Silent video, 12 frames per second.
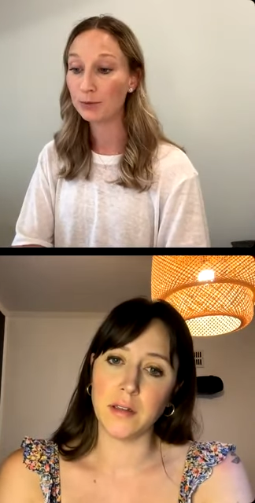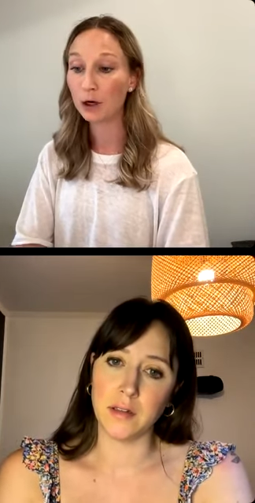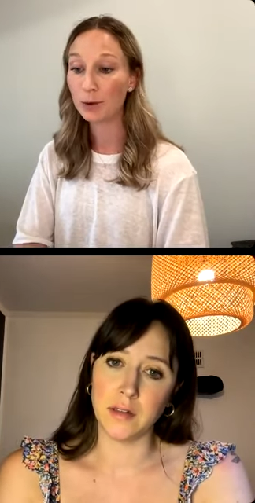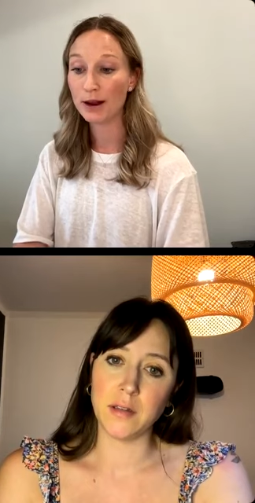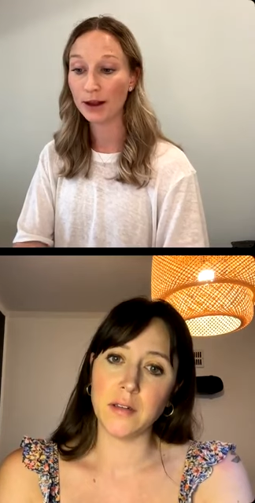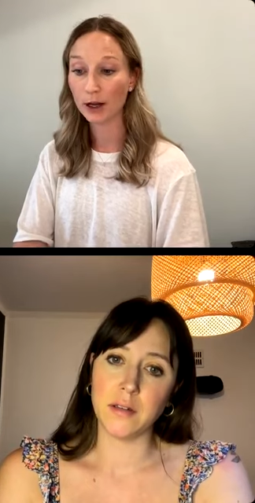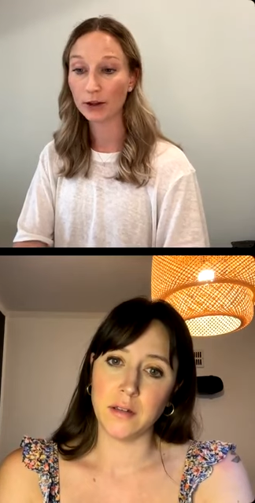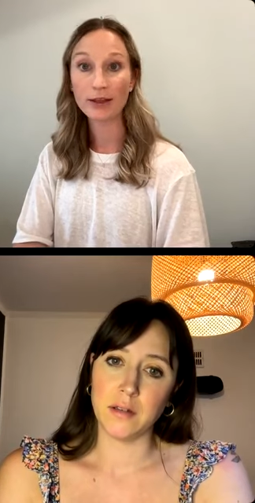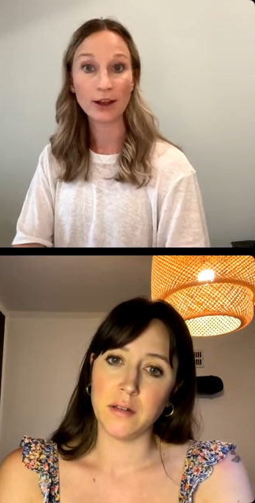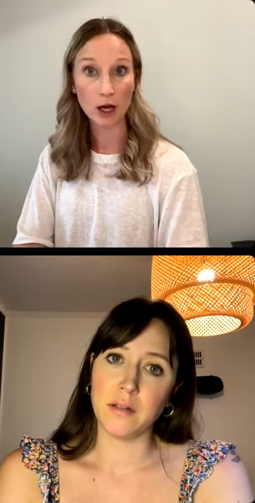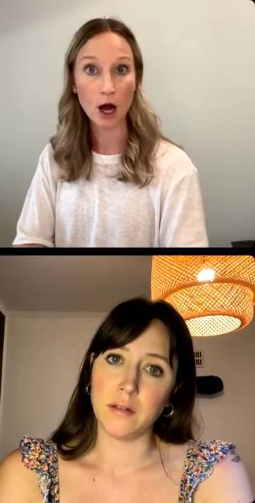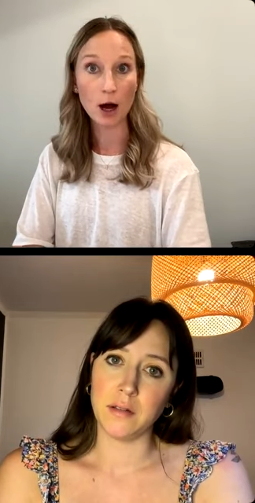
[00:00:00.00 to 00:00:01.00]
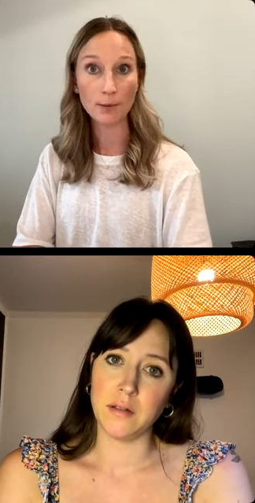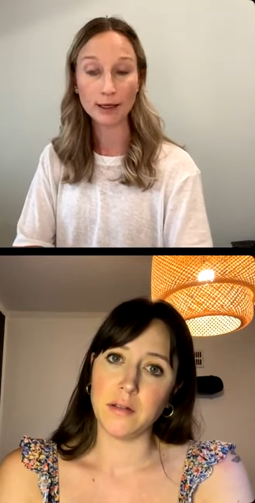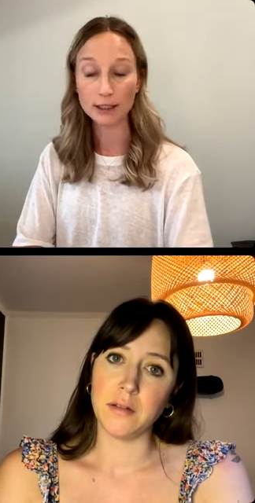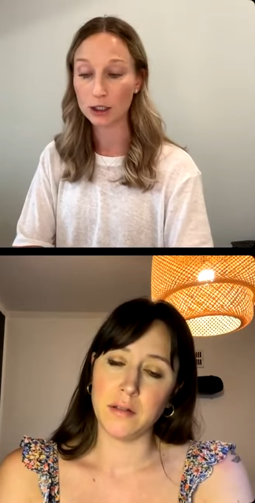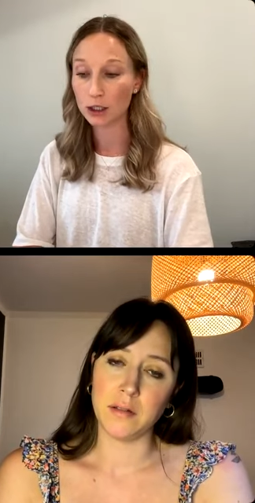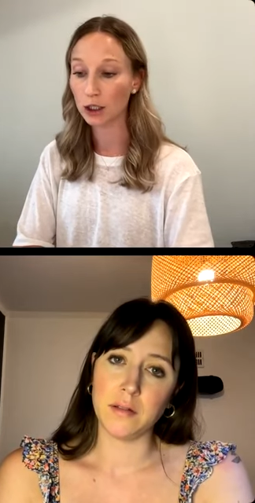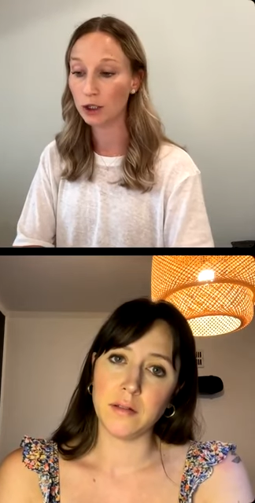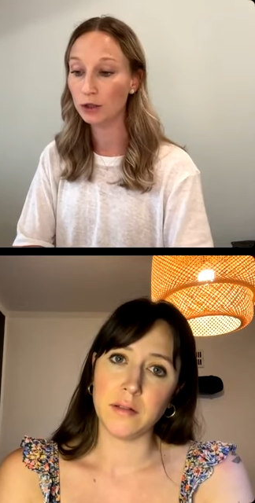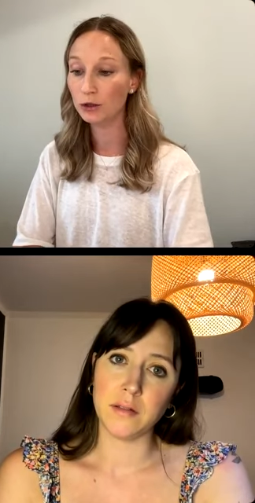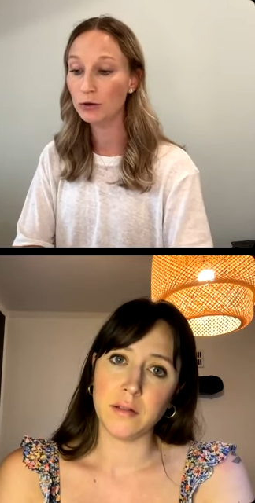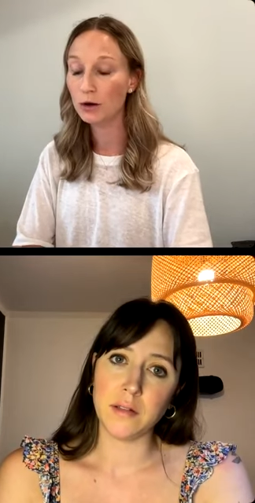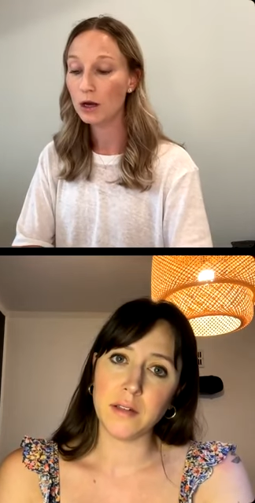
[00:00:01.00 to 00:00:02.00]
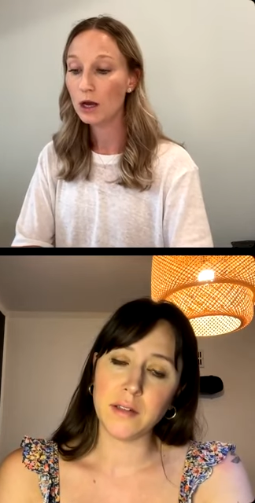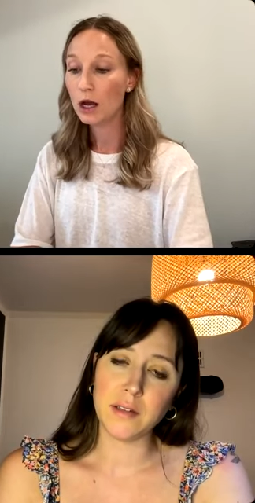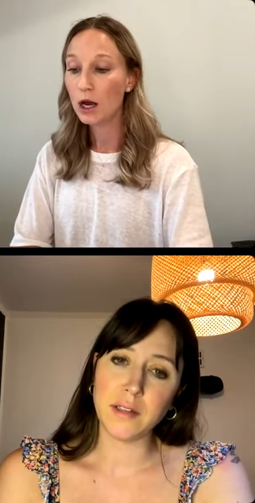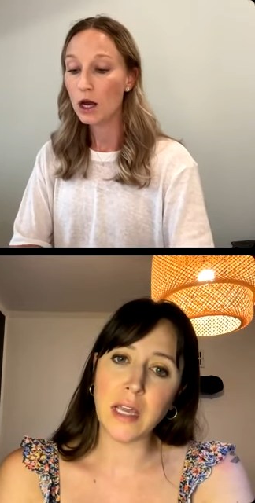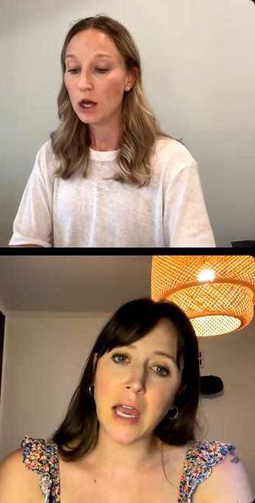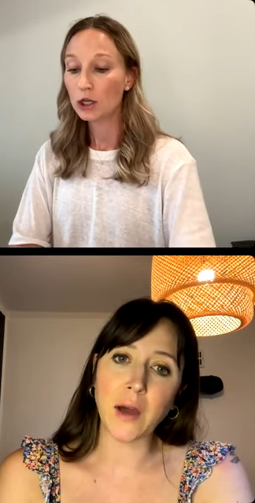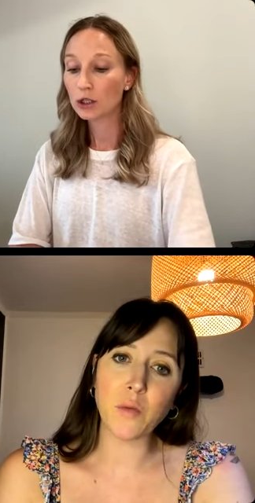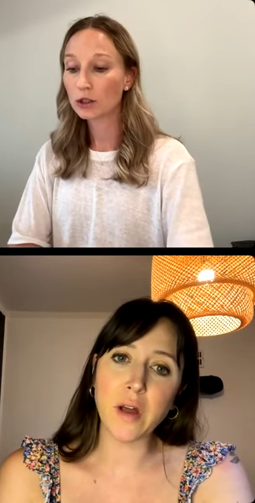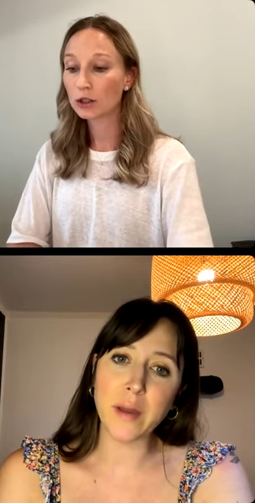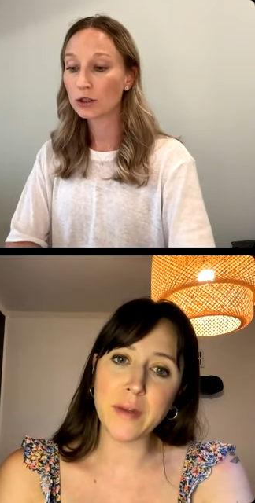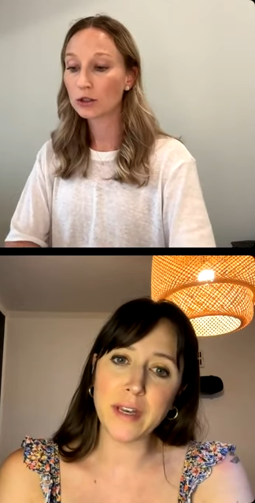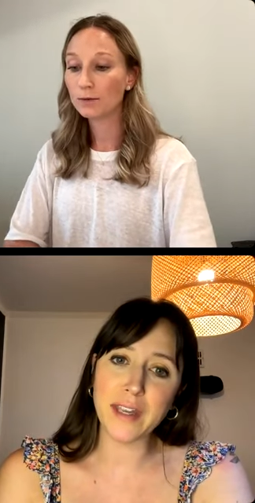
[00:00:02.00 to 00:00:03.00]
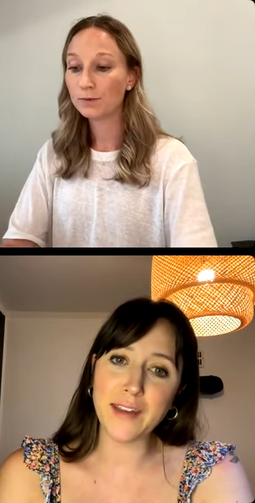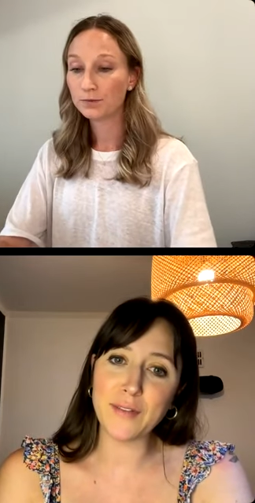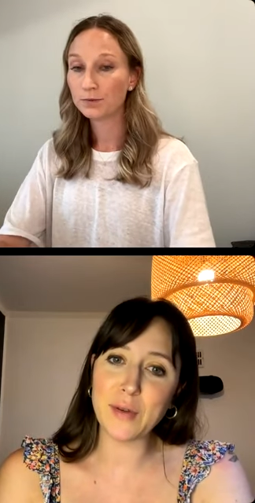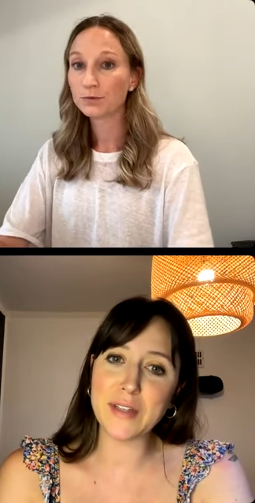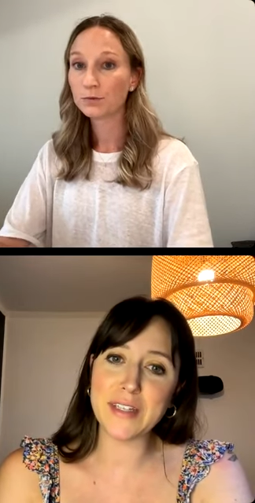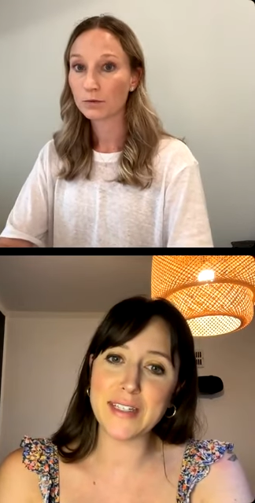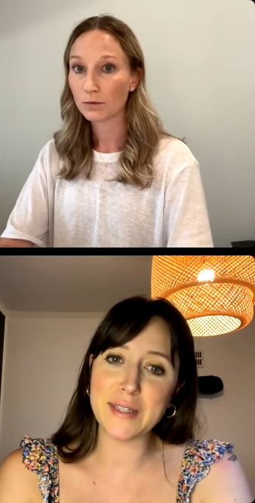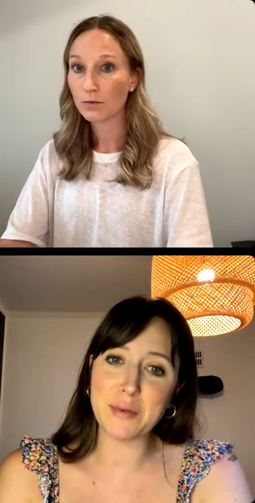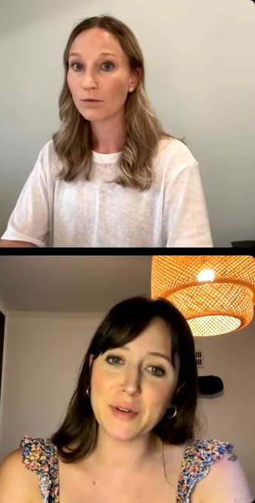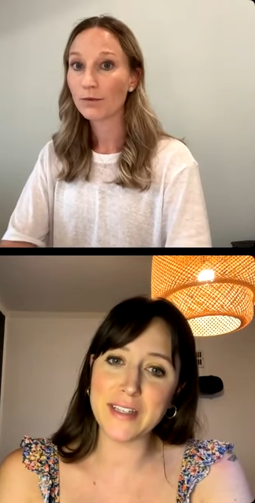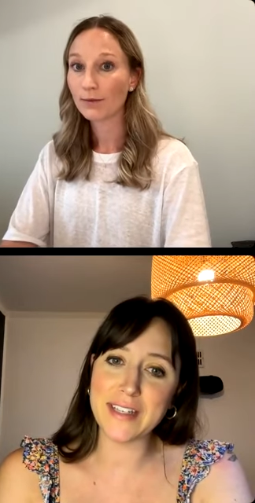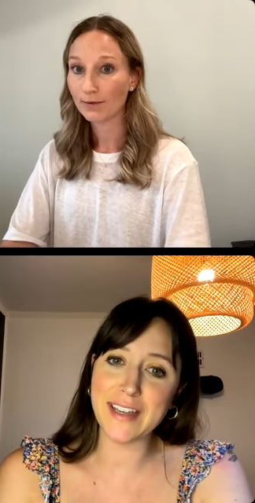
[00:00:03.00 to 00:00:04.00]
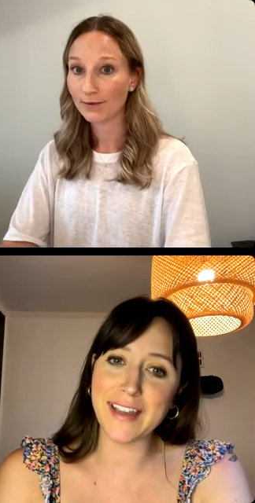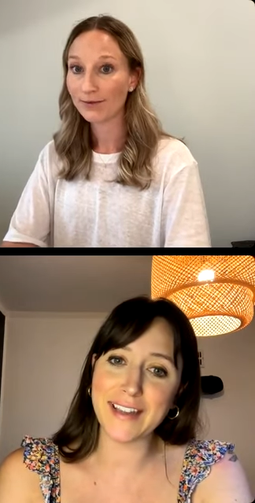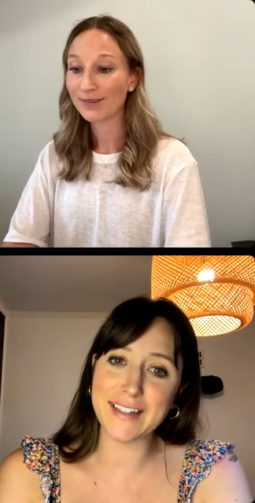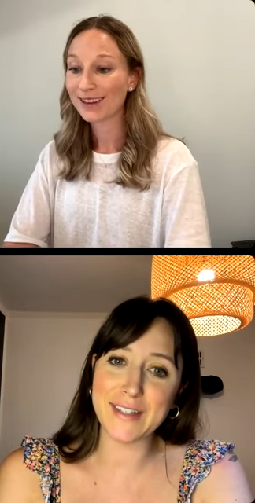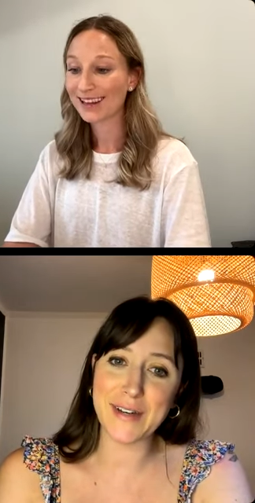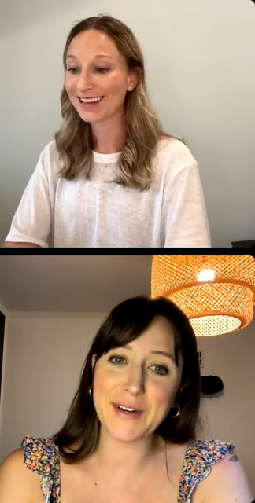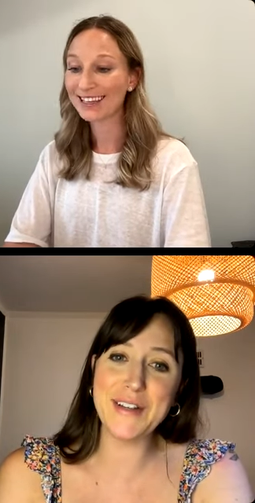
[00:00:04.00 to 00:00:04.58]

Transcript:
Speaker 1: put them in the in the comments too. Yeah.
Speaker 2: Well, I'm going to give you a disappointing answer.